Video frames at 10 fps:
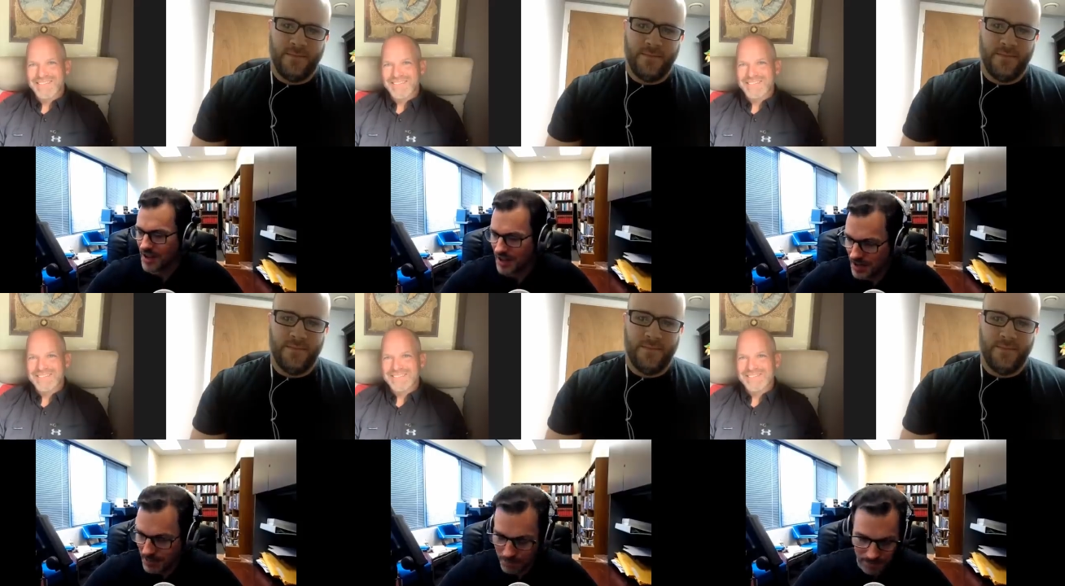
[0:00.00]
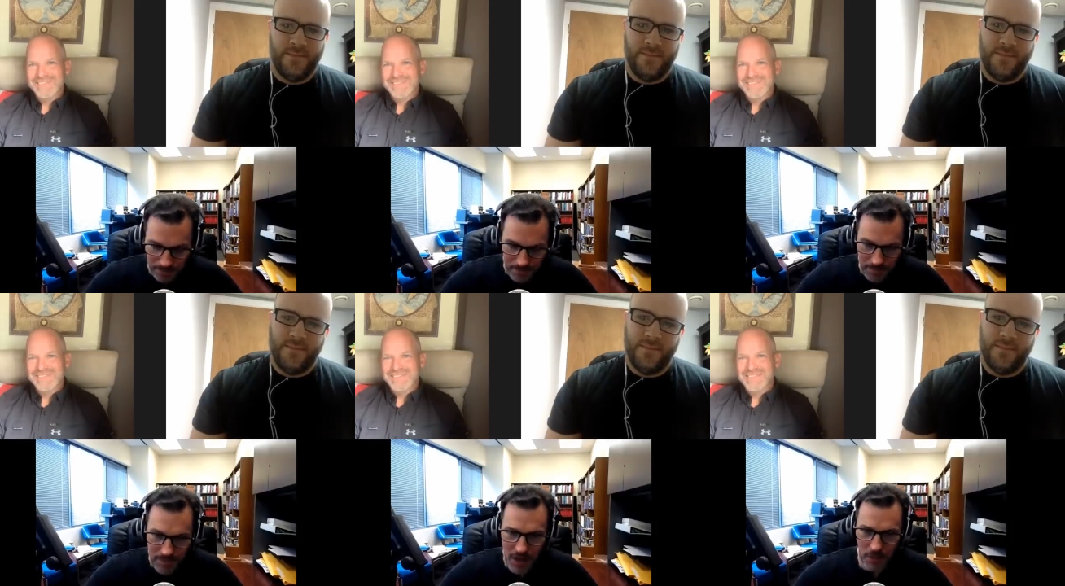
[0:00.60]
Speaker 1: Um,
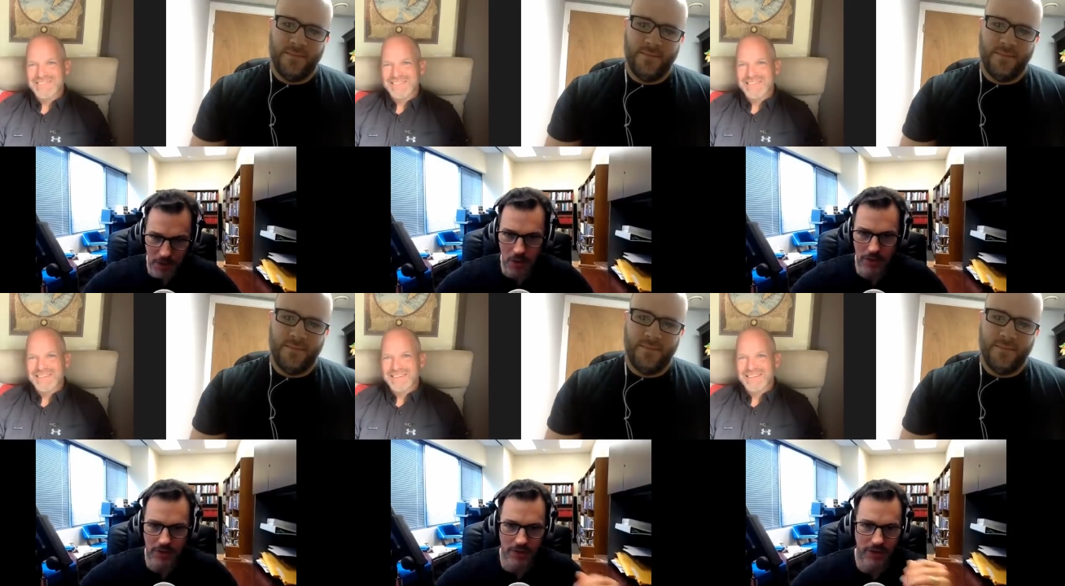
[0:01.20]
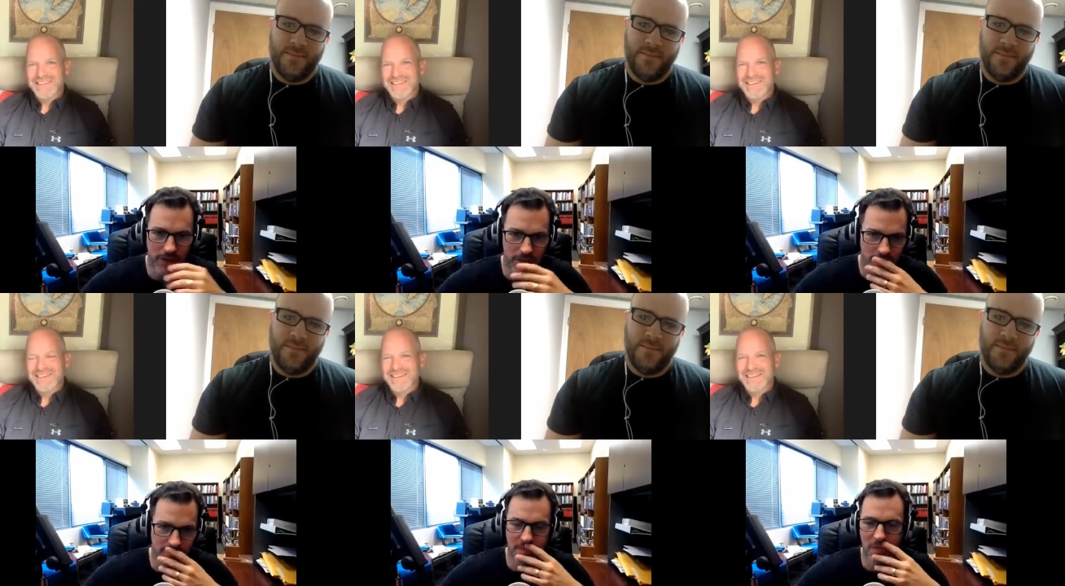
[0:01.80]
and we go into this kind of
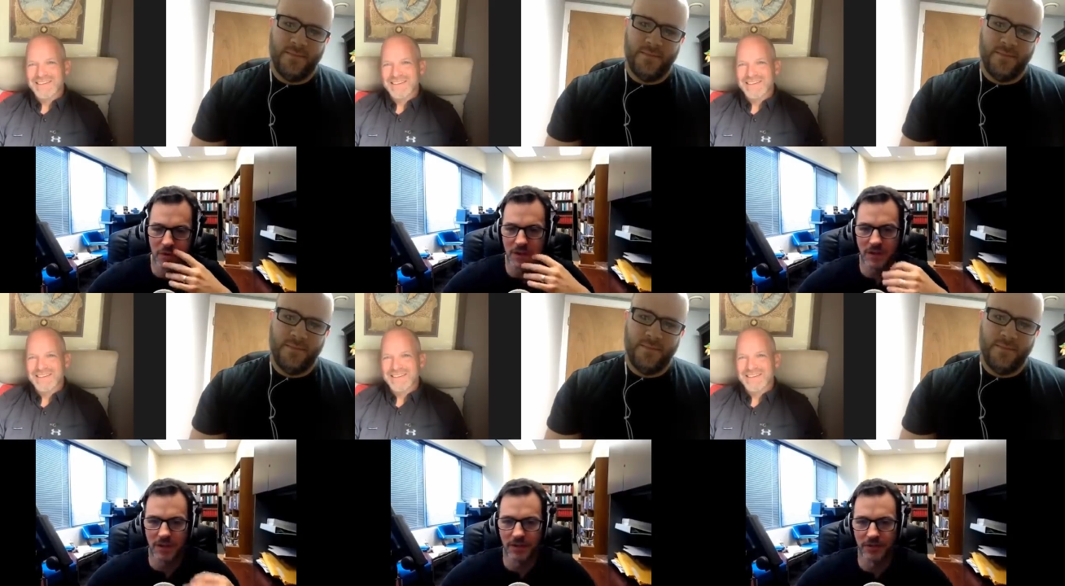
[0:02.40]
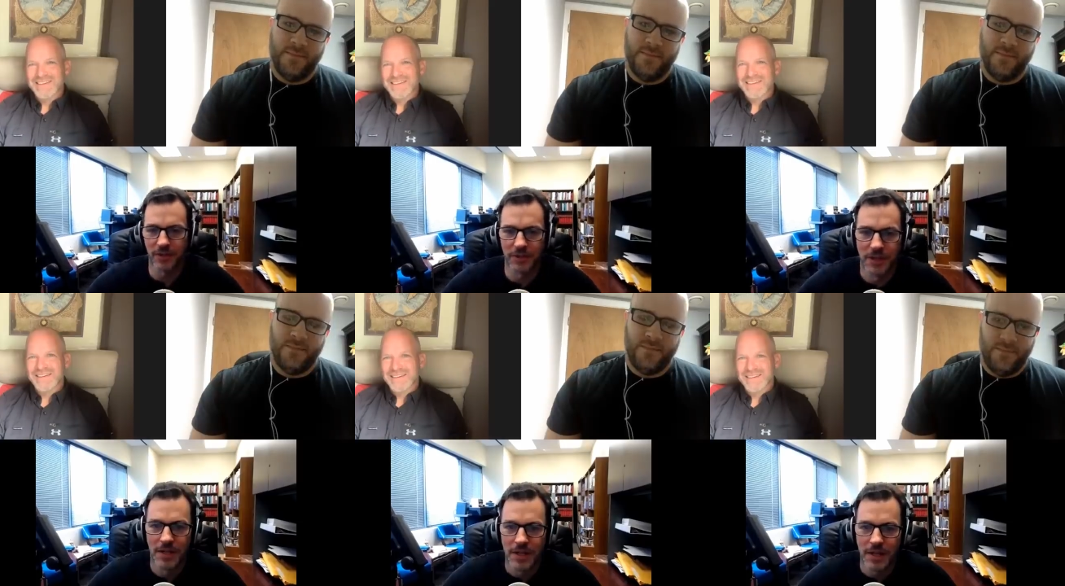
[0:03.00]
stuff in more detail. So,
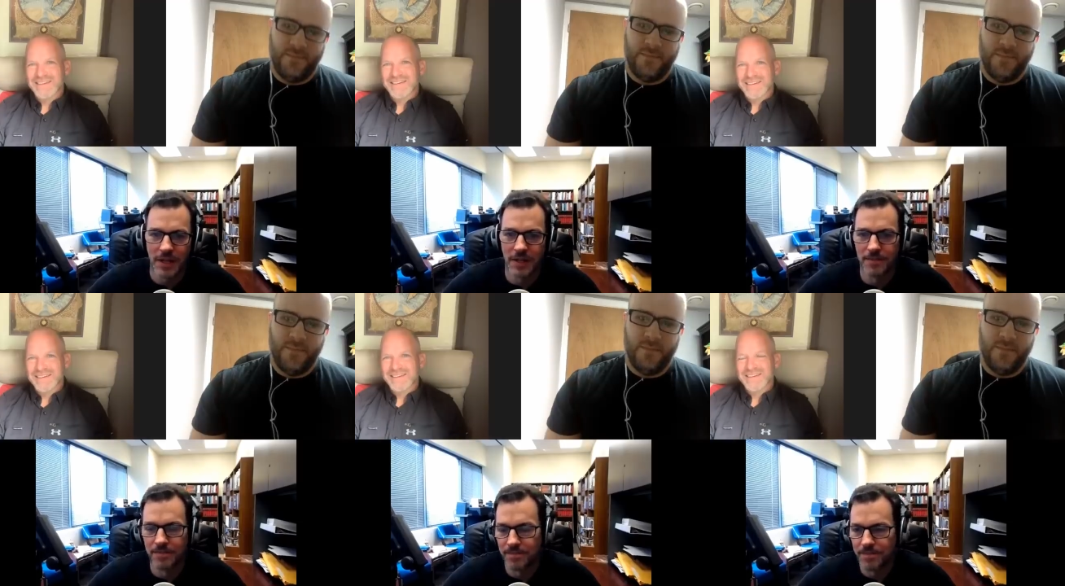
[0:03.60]
um,